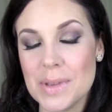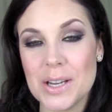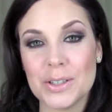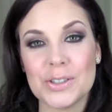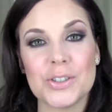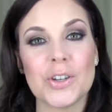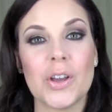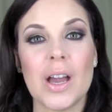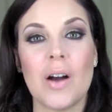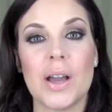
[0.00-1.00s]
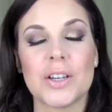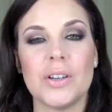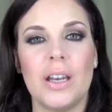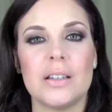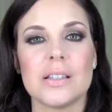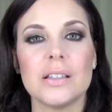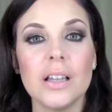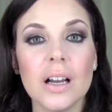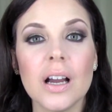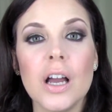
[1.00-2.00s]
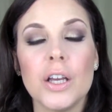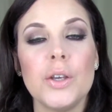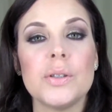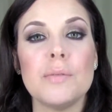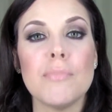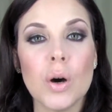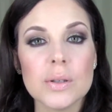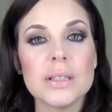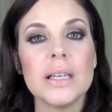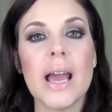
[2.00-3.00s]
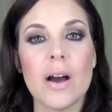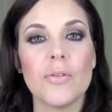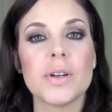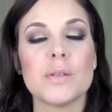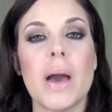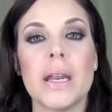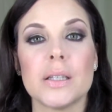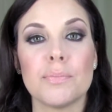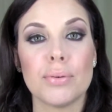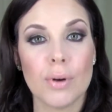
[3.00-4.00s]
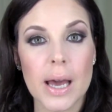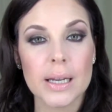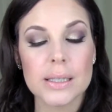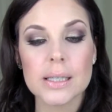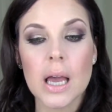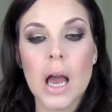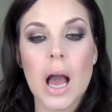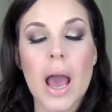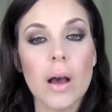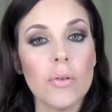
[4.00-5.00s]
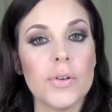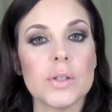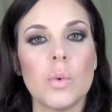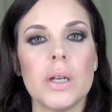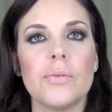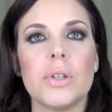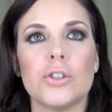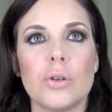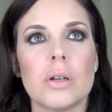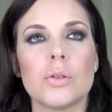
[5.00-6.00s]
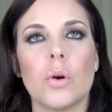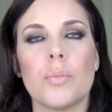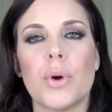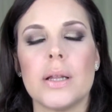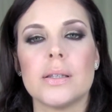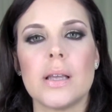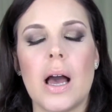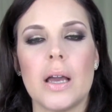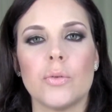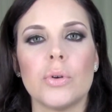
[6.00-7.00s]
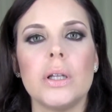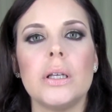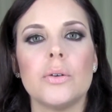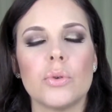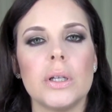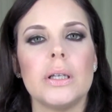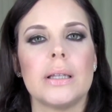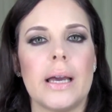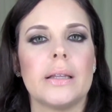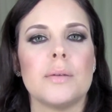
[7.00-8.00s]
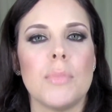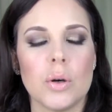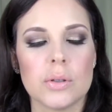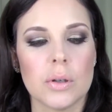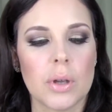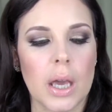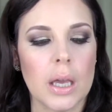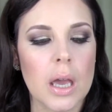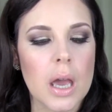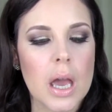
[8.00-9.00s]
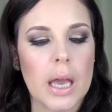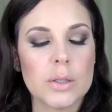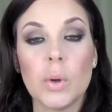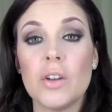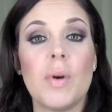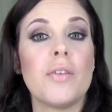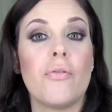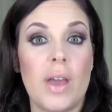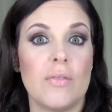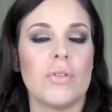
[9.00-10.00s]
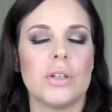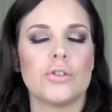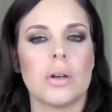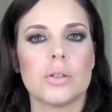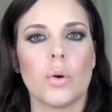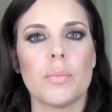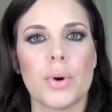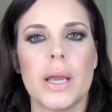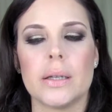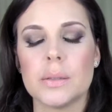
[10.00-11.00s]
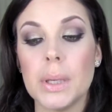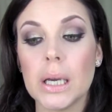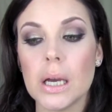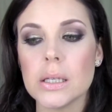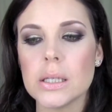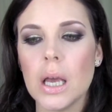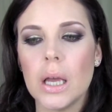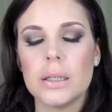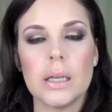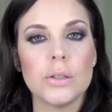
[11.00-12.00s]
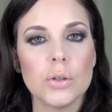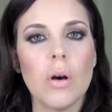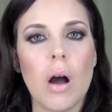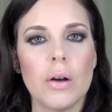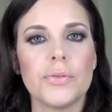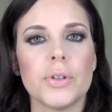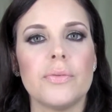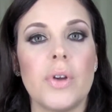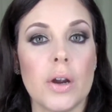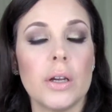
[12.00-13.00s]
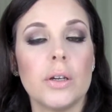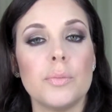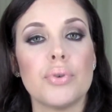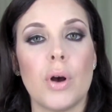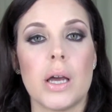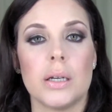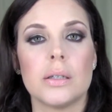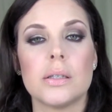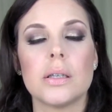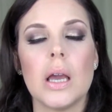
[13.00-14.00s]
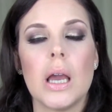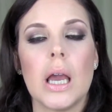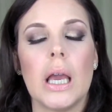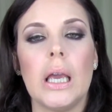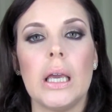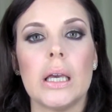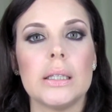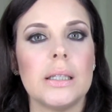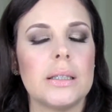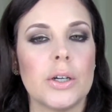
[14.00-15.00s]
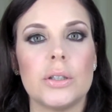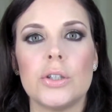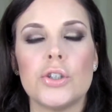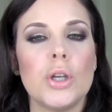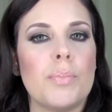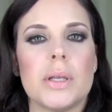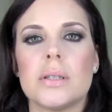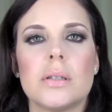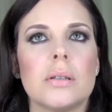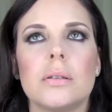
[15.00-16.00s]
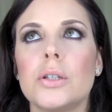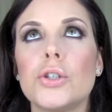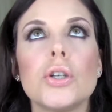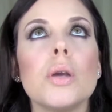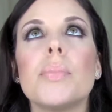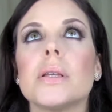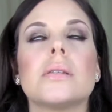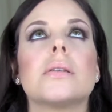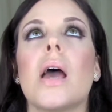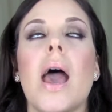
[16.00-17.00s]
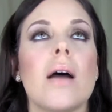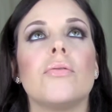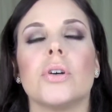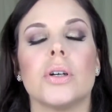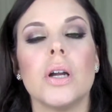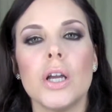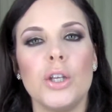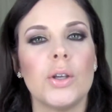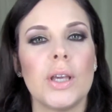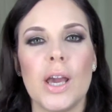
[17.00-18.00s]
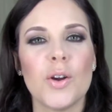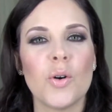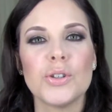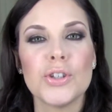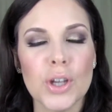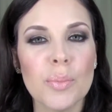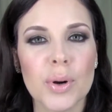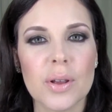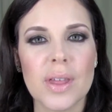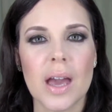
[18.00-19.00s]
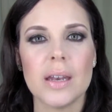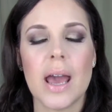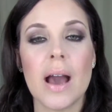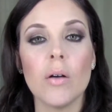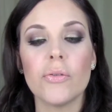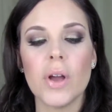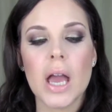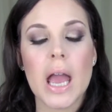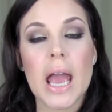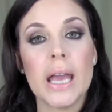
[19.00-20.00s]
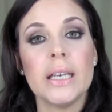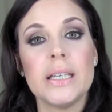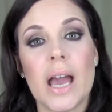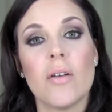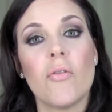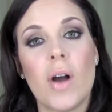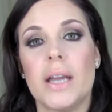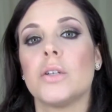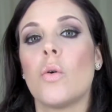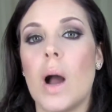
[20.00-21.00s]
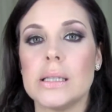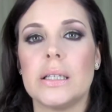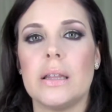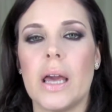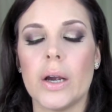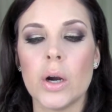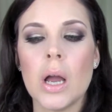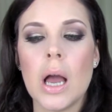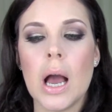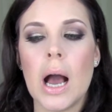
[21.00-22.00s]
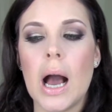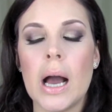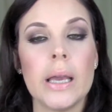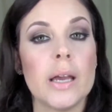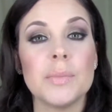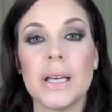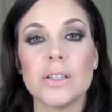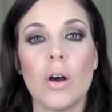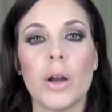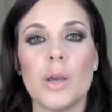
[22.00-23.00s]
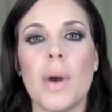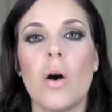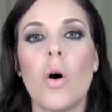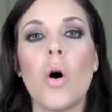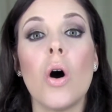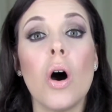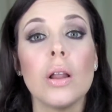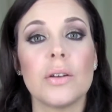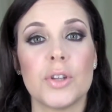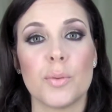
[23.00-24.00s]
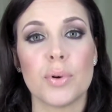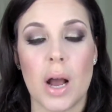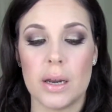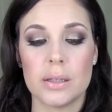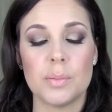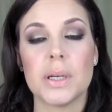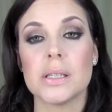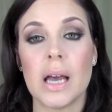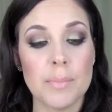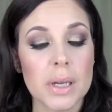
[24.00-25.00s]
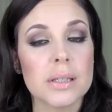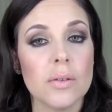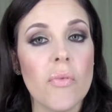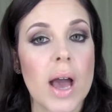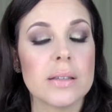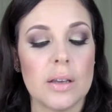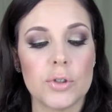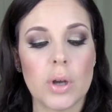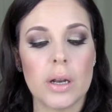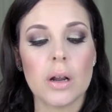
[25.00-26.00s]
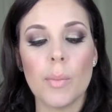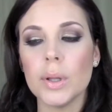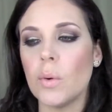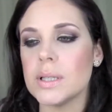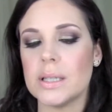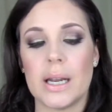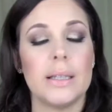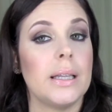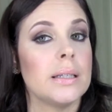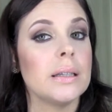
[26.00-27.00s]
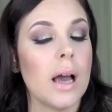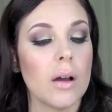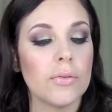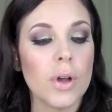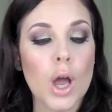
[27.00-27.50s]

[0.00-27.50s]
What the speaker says: here to show you how I created this look using mostly E.L.F. Cosmetics products. E.L.F. is one of the drugstore brands I really like the most, okay? It's one of my favorite drugstore brands because they do offer very good products and they're the cheapest ever. You can't go cheaper than E.L.F. and yet find quality there. I am not talking about all of their products because I must confess I've tried a couple of ones that I didn't love,